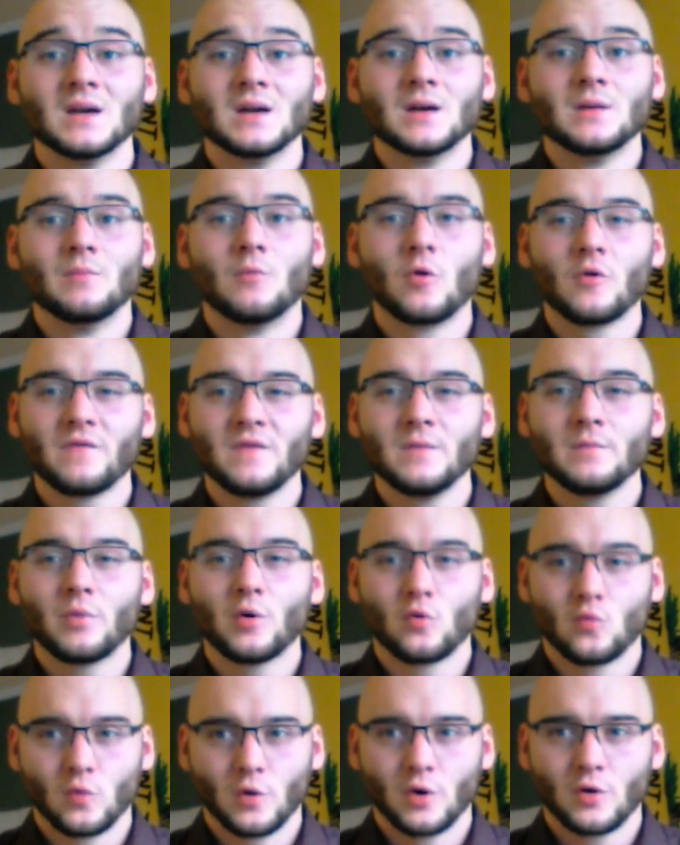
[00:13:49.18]
Morpheme per
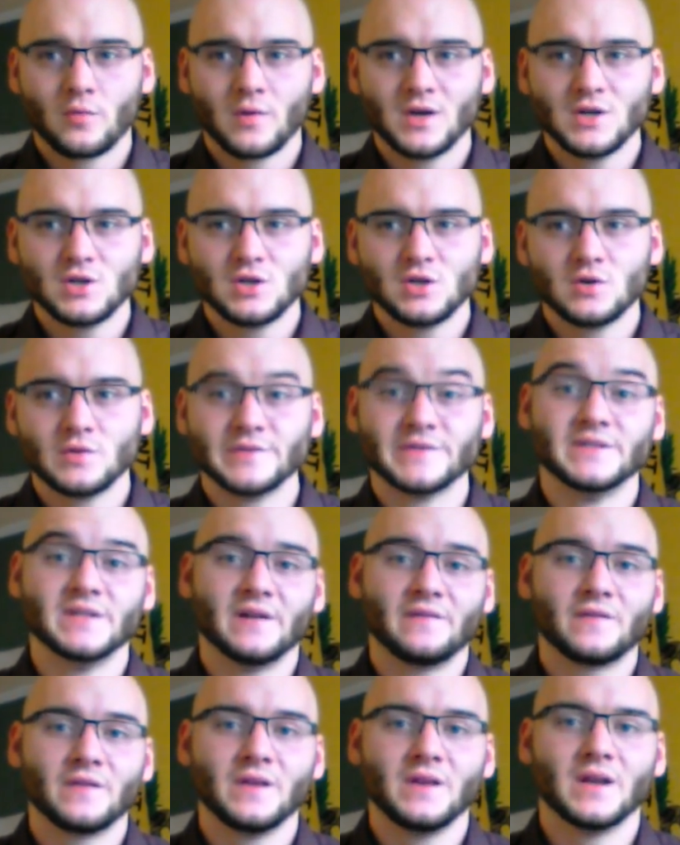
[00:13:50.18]
word ratio is
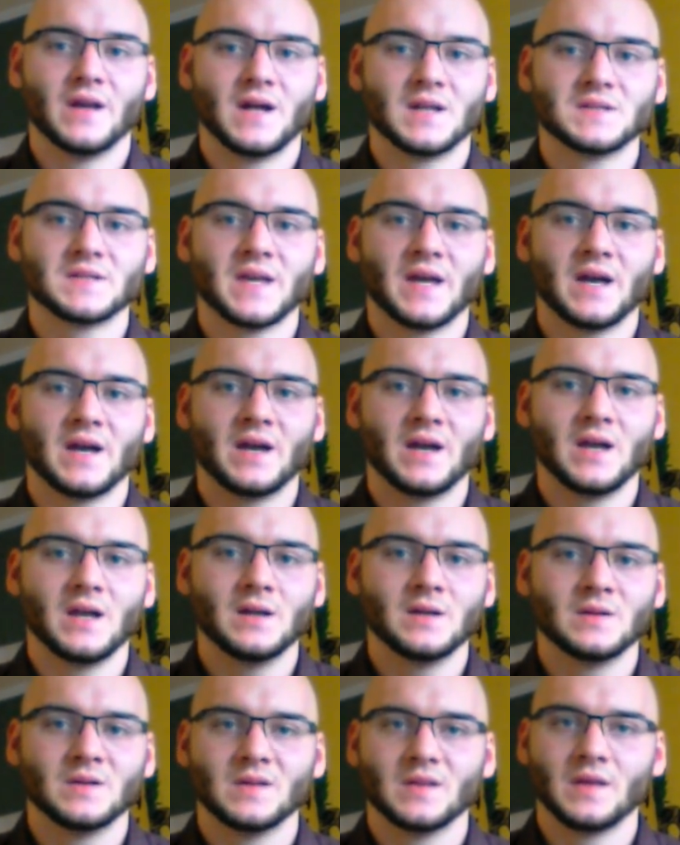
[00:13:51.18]
definitely not as high.
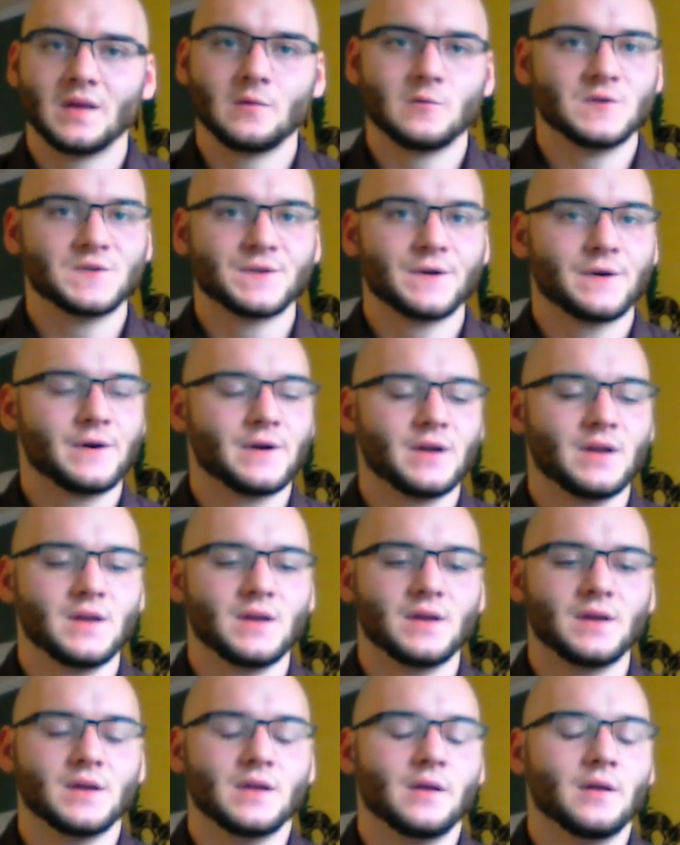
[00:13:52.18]
Like we saw
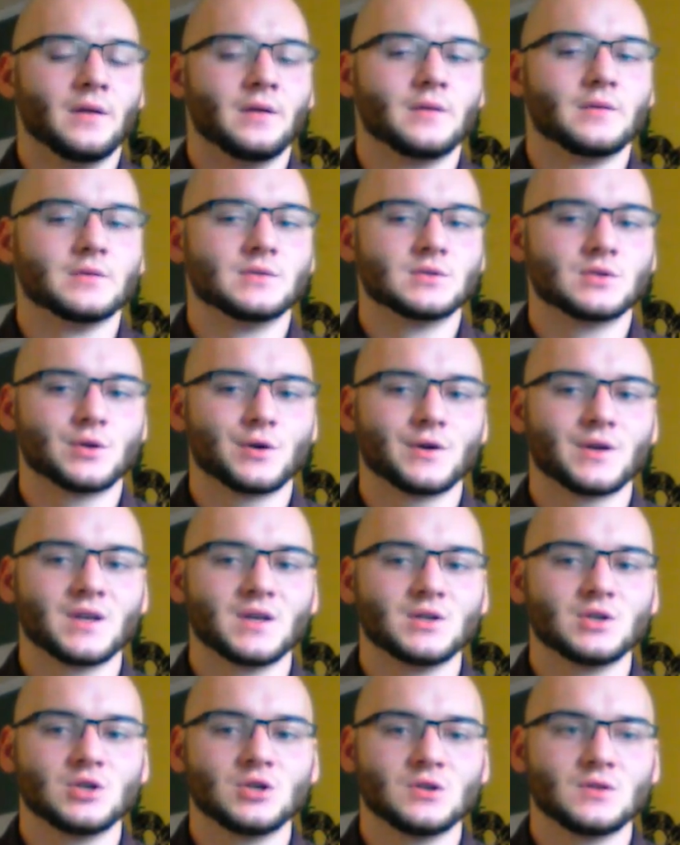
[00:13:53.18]
in
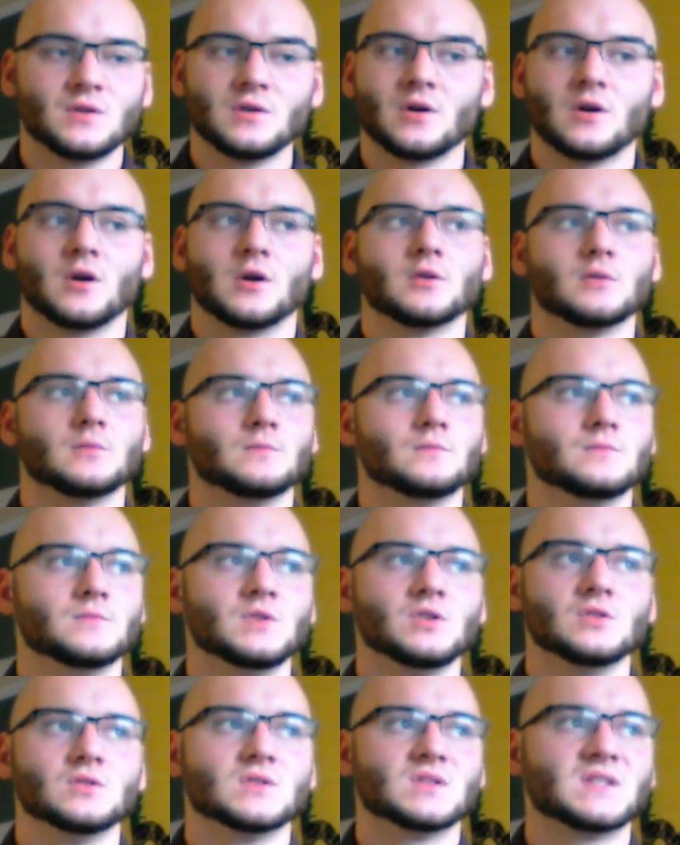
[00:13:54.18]
Turkish,
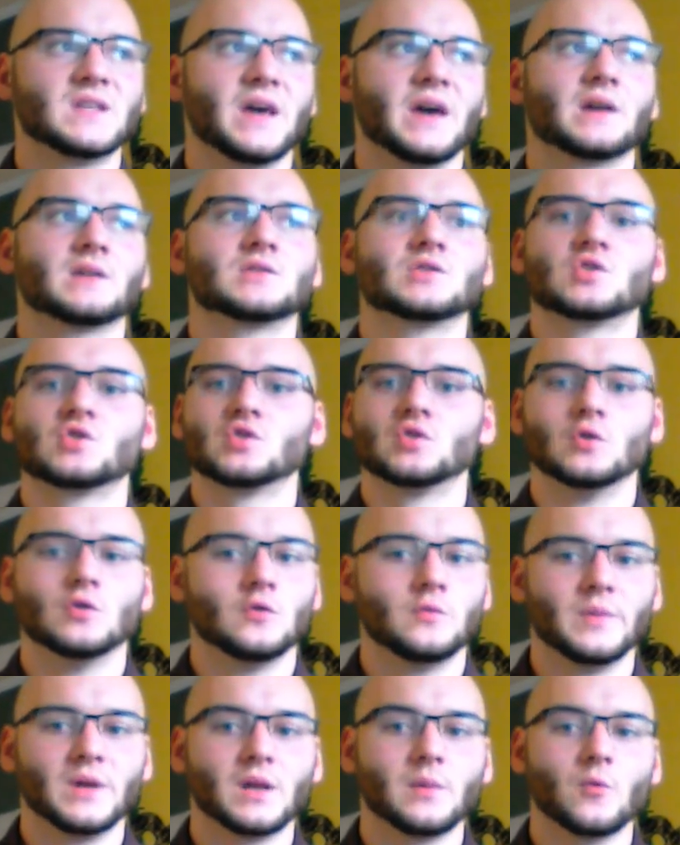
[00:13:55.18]
you can stack so
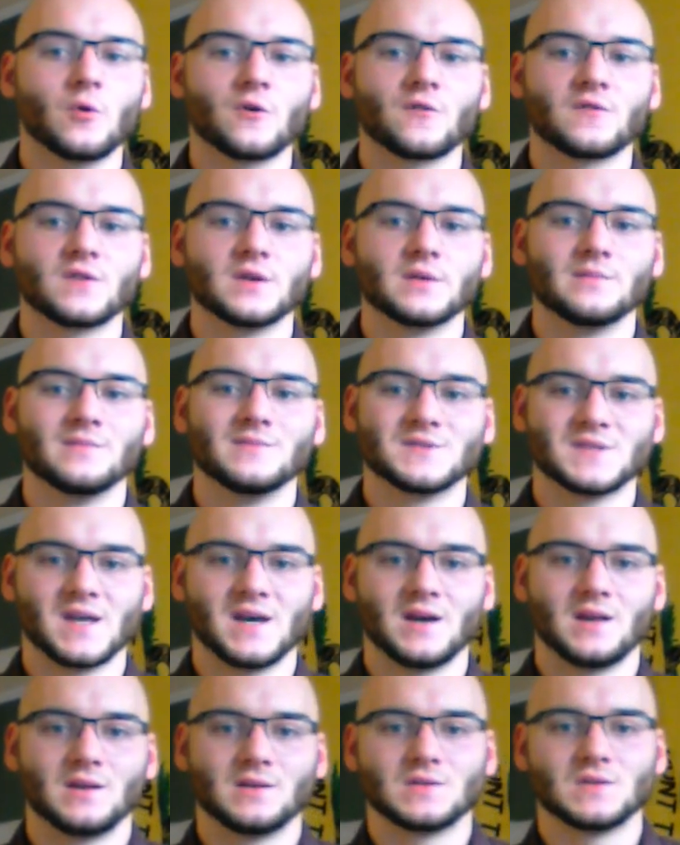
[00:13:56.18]
many morphemes
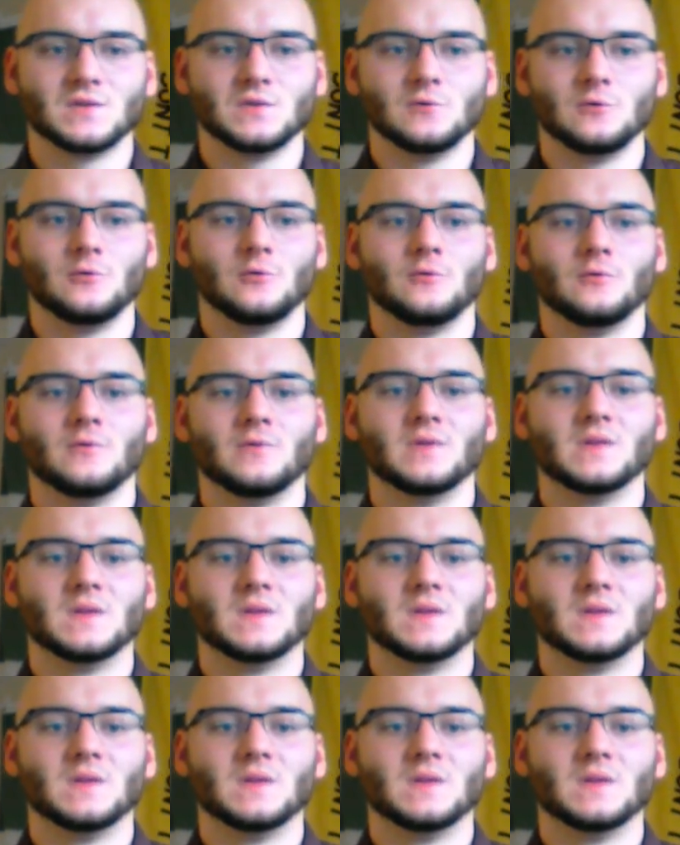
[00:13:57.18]
onto the